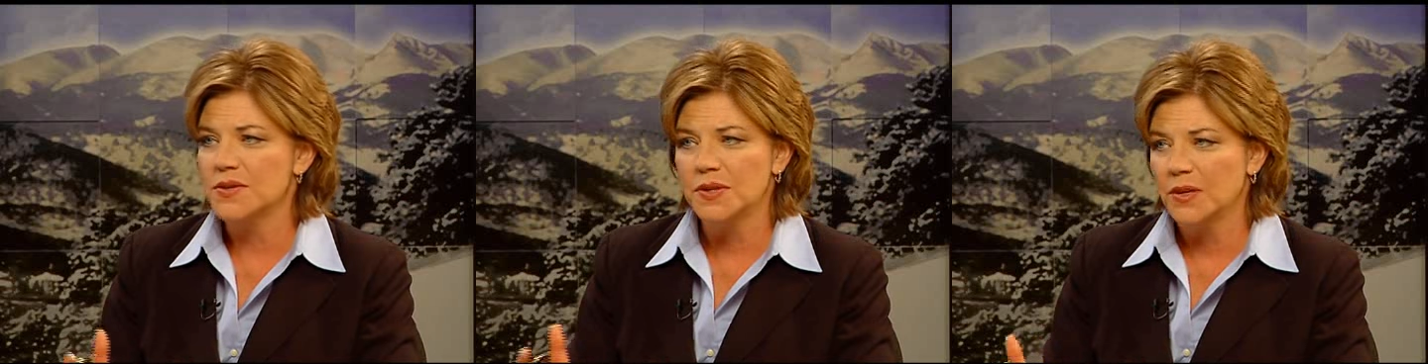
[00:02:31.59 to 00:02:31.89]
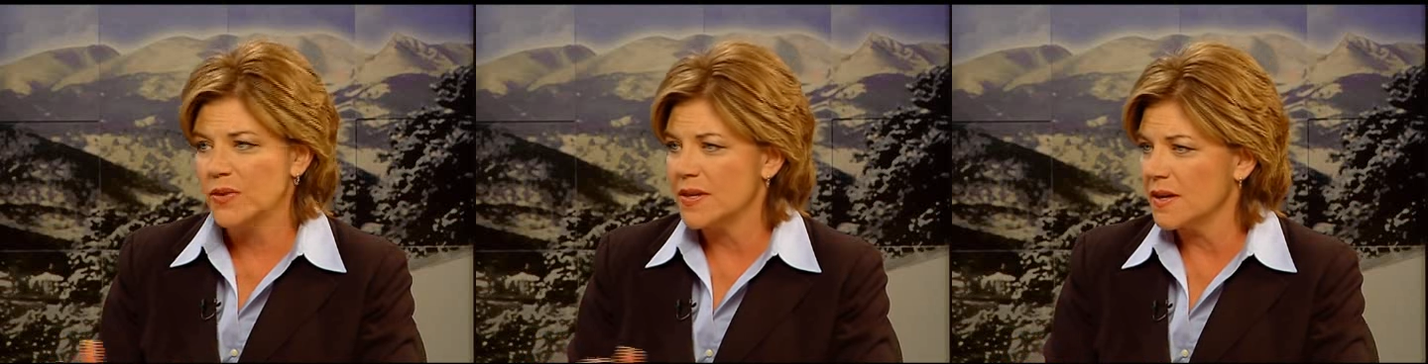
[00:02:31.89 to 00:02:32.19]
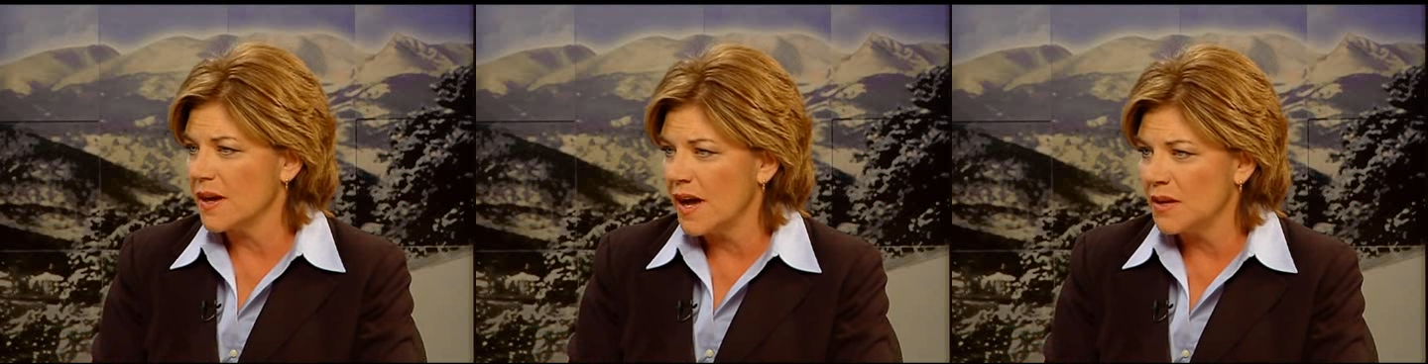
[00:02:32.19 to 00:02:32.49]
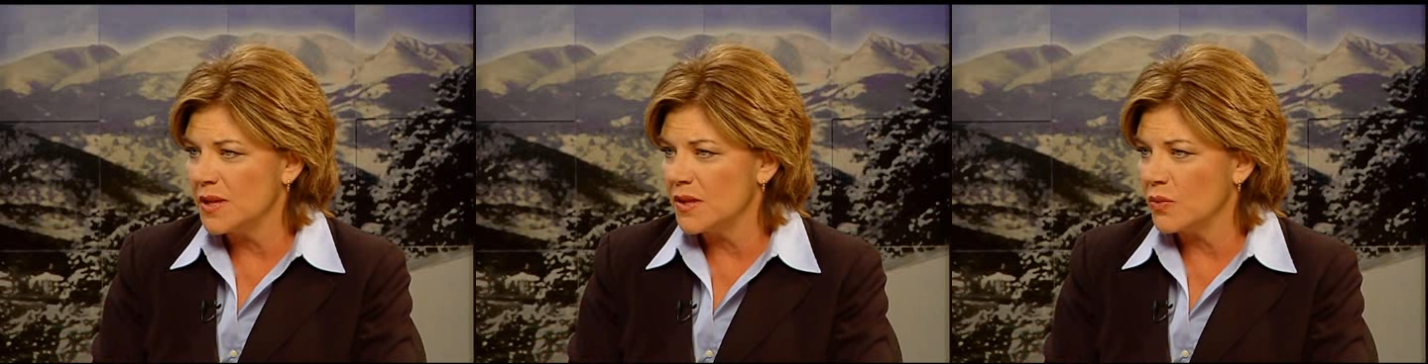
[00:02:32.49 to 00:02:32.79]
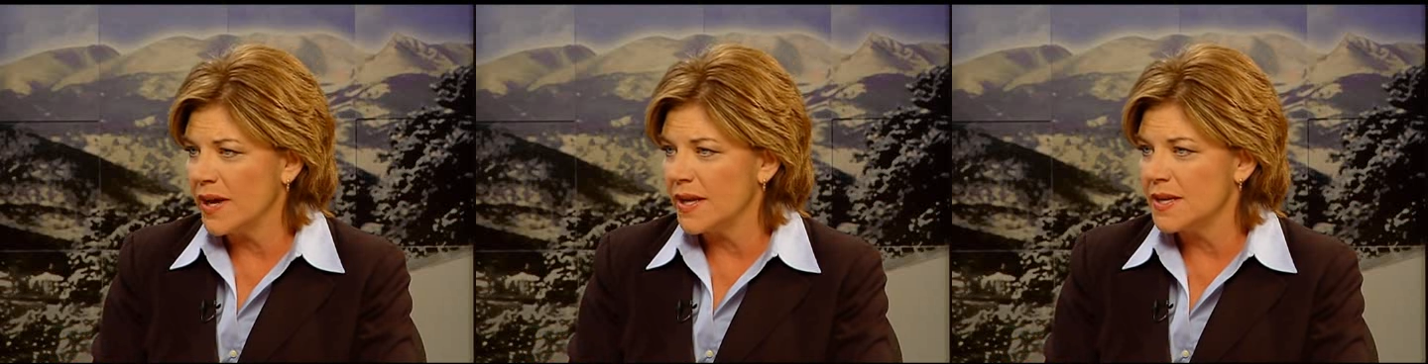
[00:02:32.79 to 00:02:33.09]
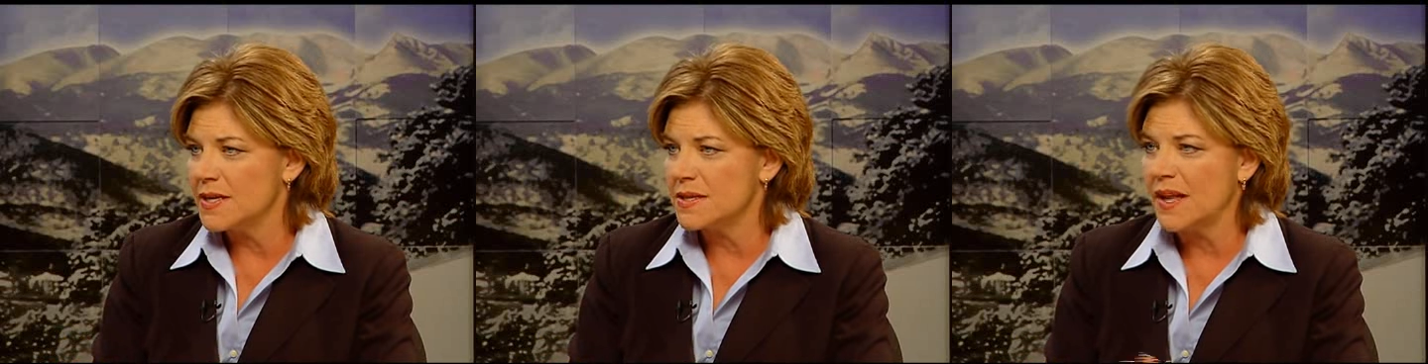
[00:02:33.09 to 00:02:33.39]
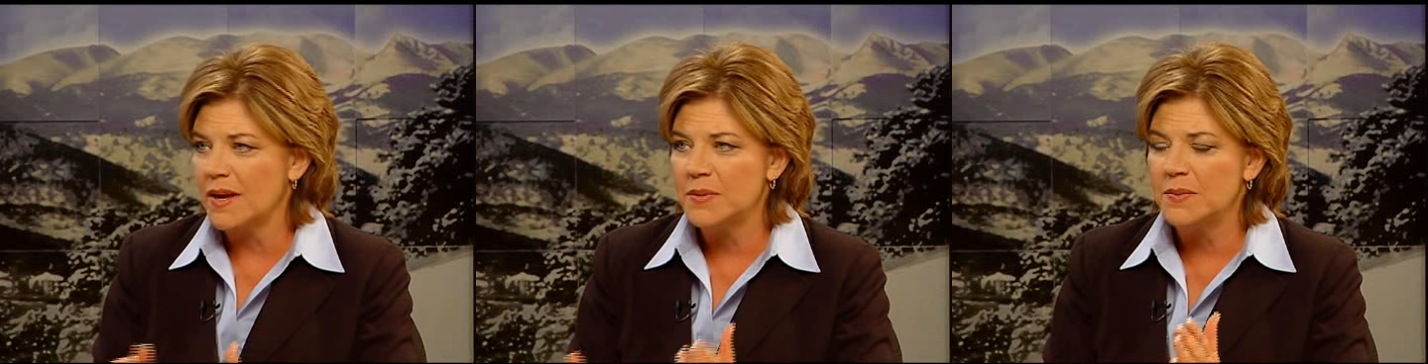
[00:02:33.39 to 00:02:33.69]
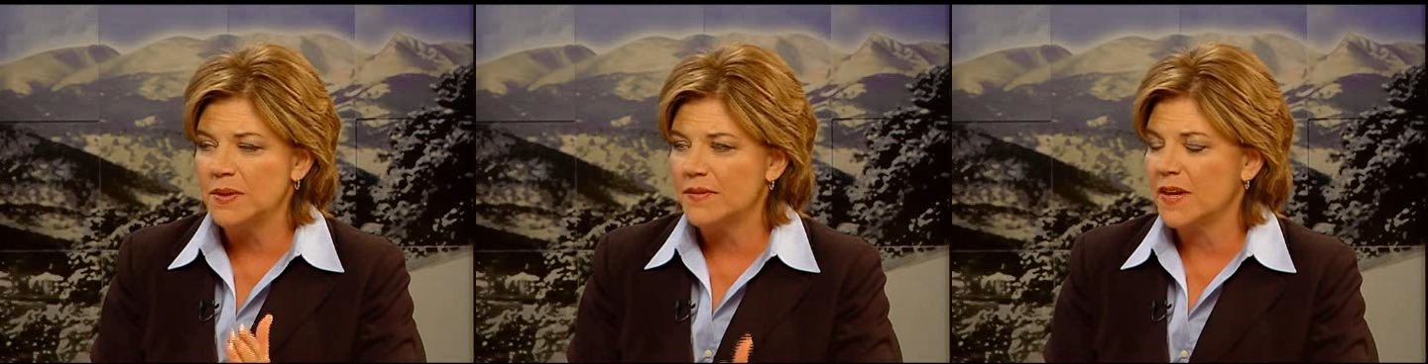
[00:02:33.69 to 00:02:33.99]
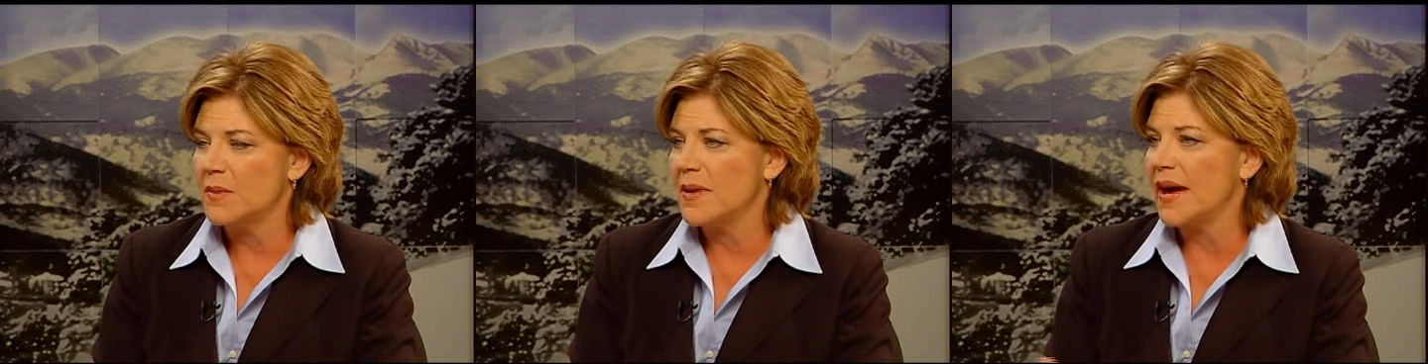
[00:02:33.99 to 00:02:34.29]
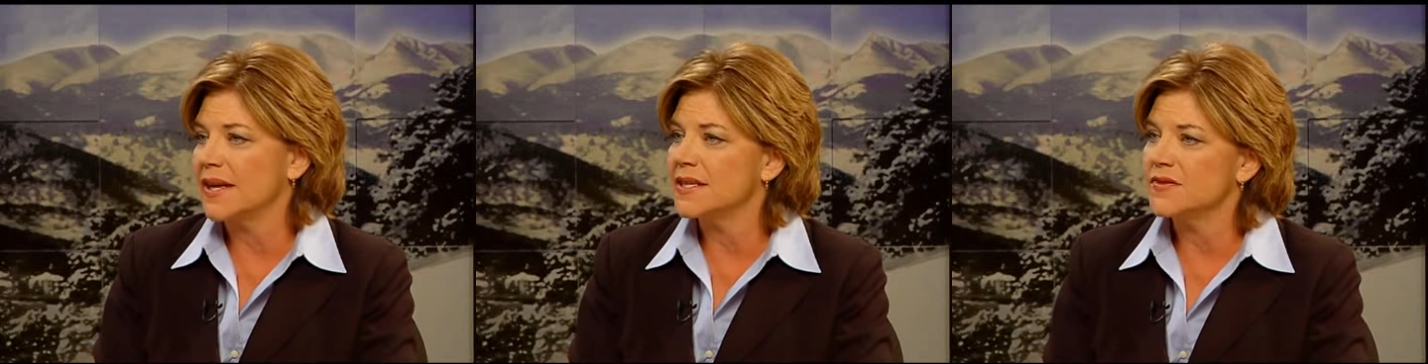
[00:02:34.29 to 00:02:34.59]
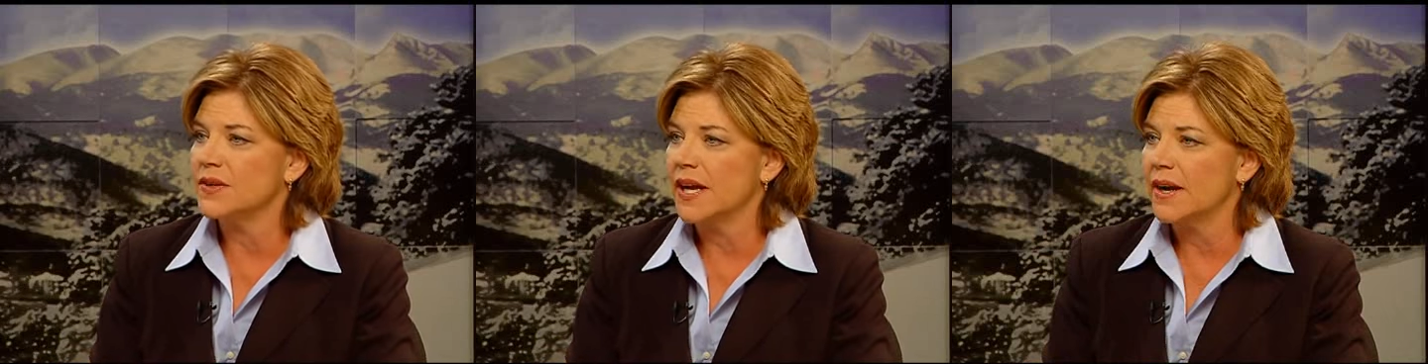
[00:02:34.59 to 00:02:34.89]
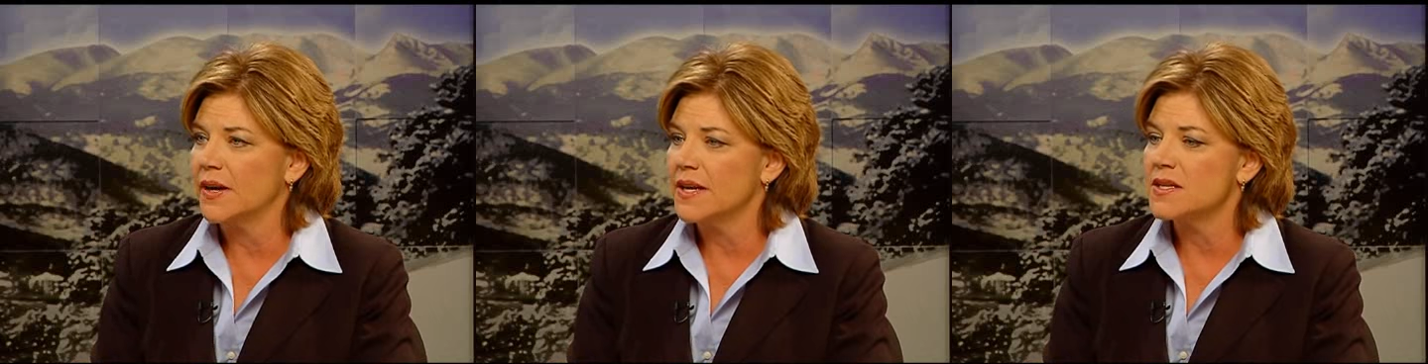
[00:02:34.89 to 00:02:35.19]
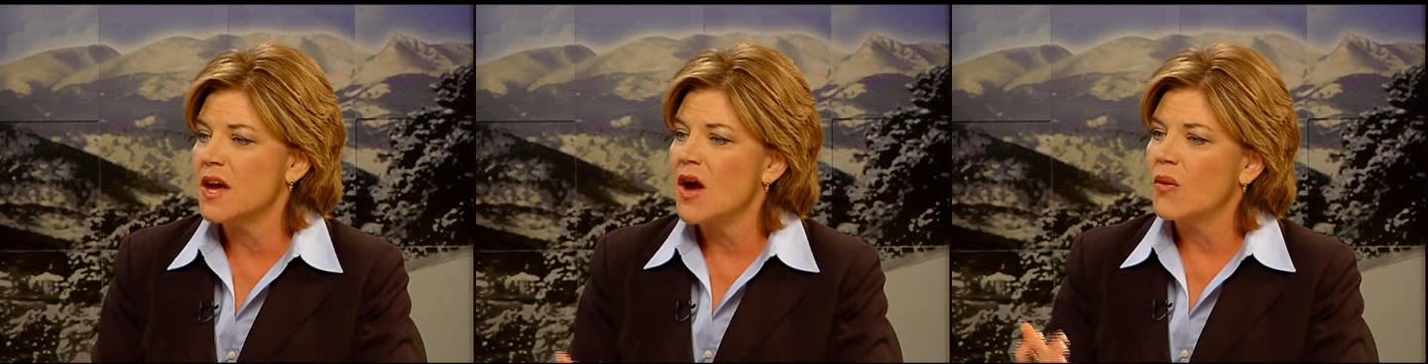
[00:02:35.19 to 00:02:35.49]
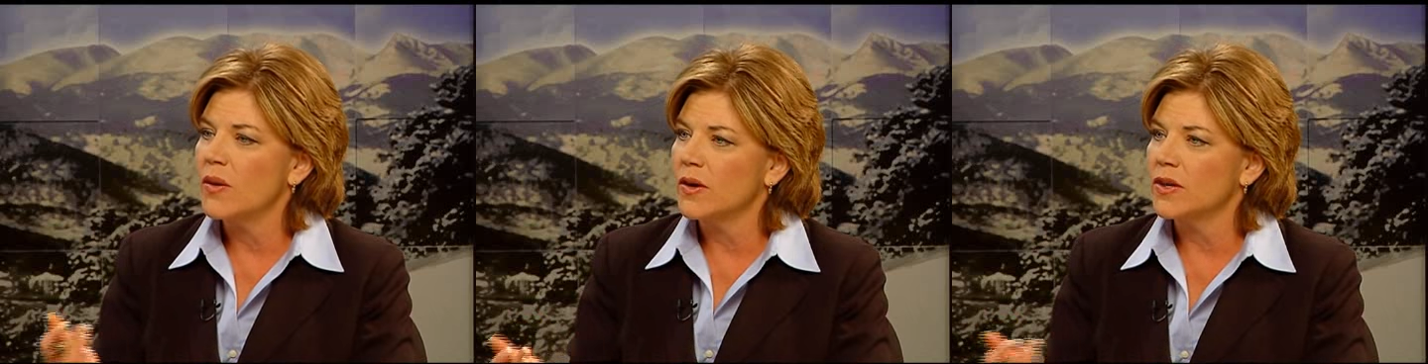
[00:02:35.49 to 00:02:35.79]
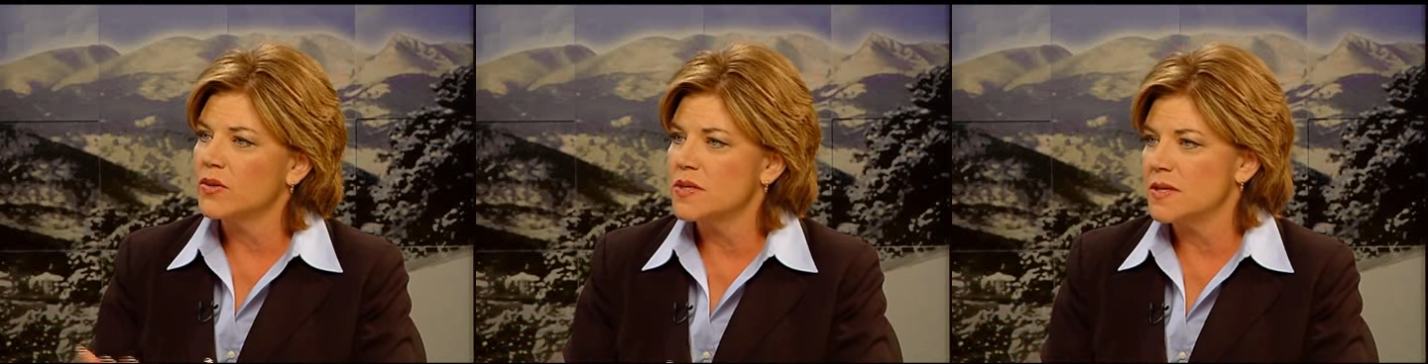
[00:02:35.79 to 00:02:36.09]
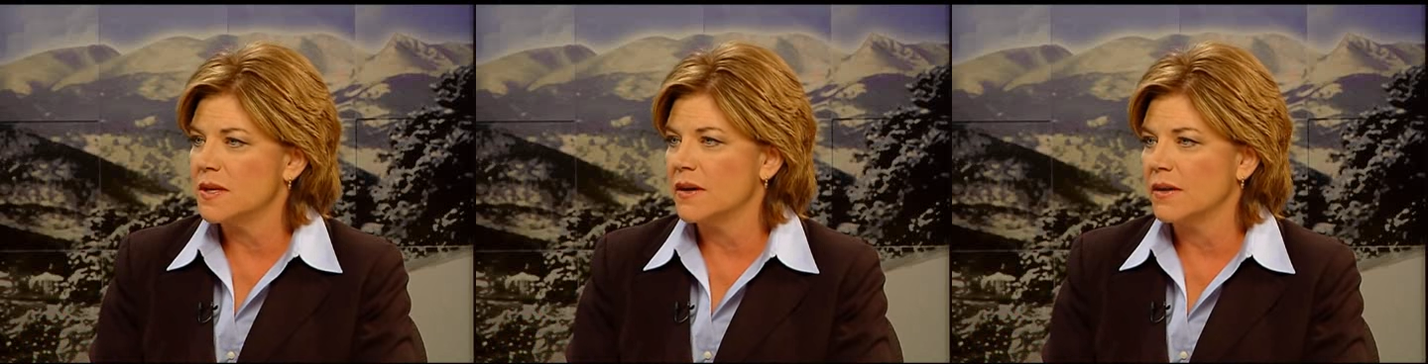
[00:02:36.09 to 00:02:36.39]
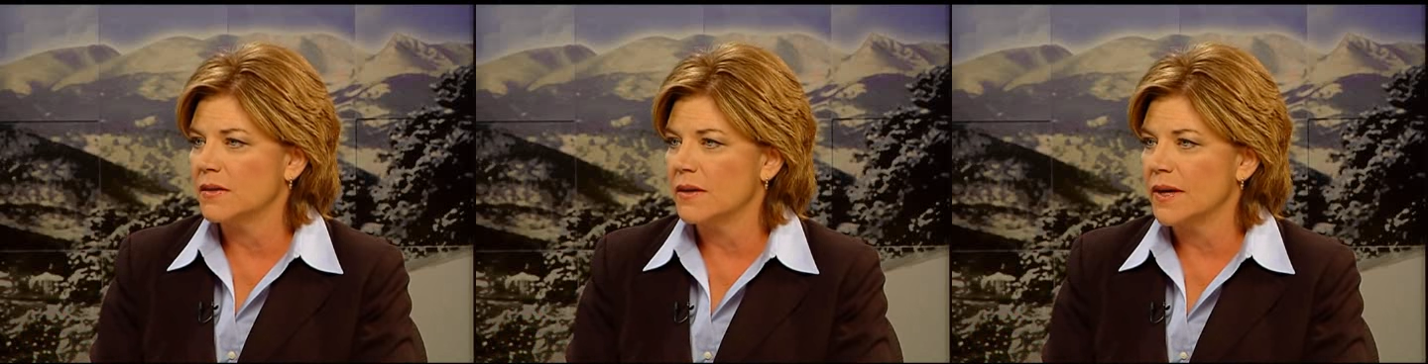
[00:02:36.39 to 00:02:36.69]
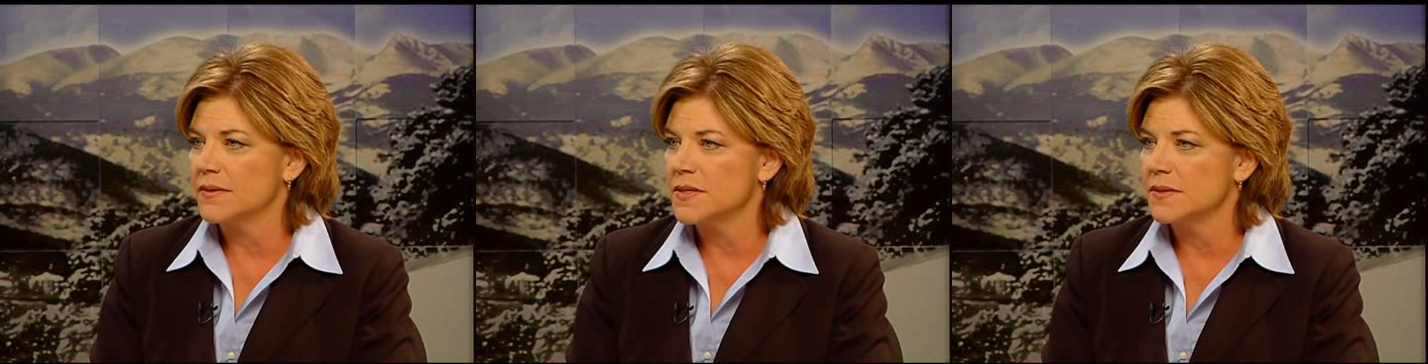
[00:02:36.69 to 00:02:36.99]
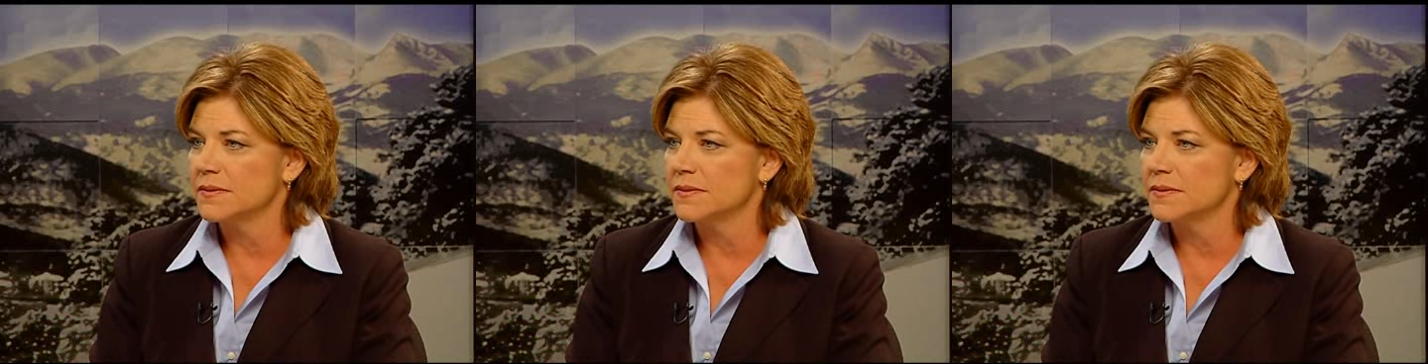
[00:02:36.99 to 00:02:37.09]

Certainly with the economy the way it is, a lot of people have cut back in different areas. What are you seeing on the ground?